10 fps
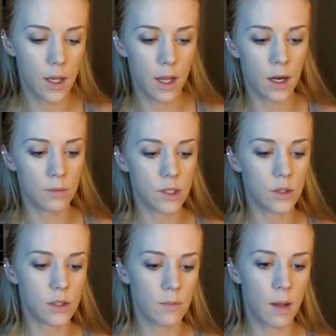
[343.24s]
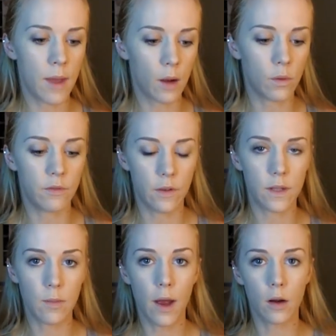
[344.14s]
And I'm just using my MAC
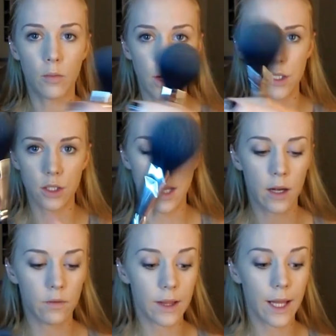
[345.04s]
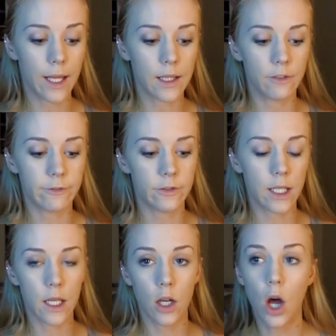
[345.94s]
150 powder brush to kind of lightly
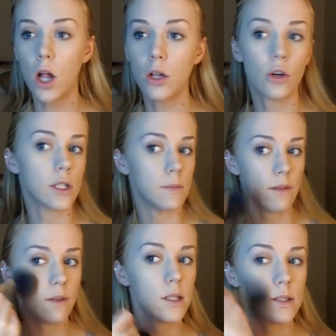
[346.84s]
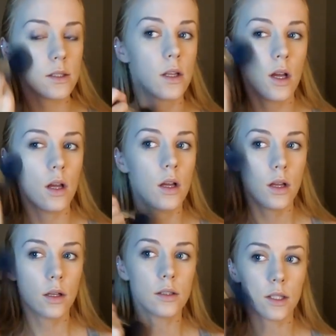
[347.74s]
flick it all across my face.
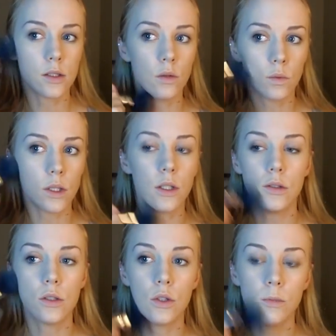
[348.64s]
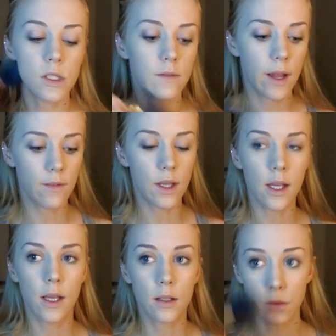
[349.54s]
Because I don't want to use too much of a heavy
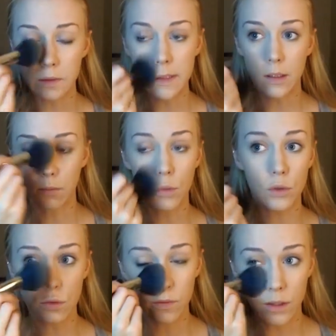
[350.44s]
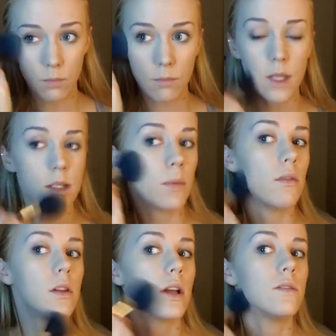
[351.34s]
hand or it's going to move and mess up
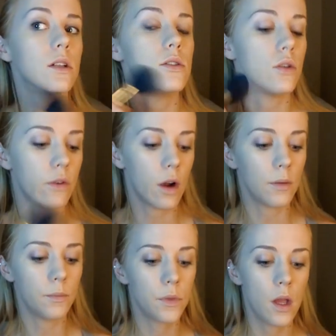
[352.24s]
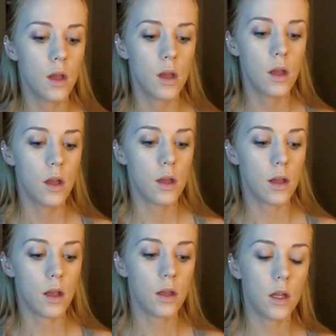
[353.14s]
everything I've done so far.
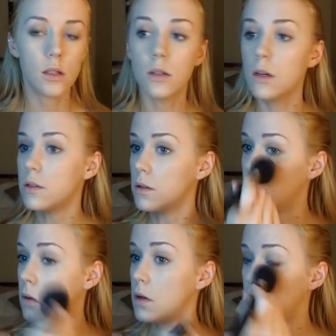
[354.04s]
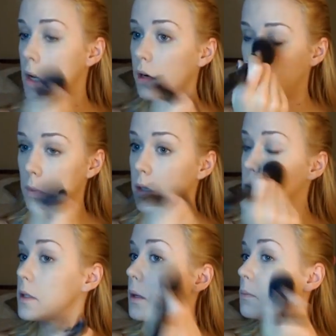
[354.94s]
And that is also not going to be a
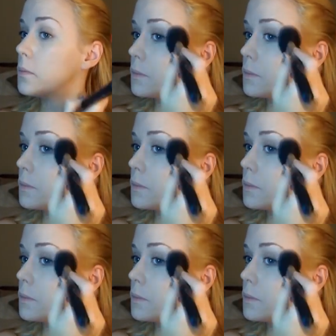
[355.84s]
good time.